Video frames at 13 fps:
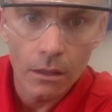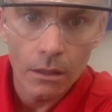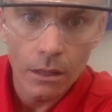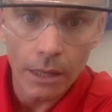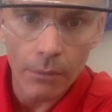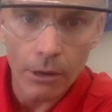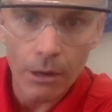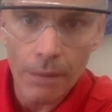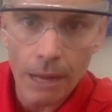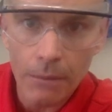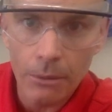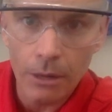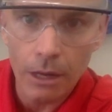Hey, welcome
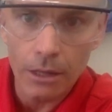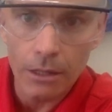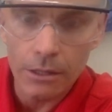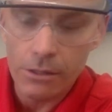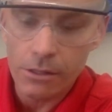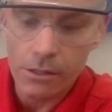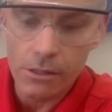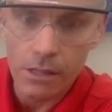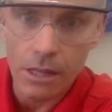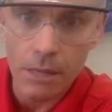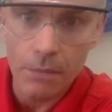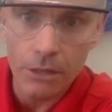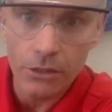back, Marauders. This is
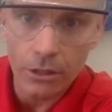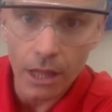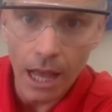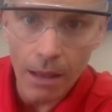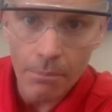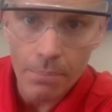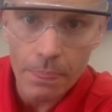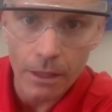the Mixture Lab.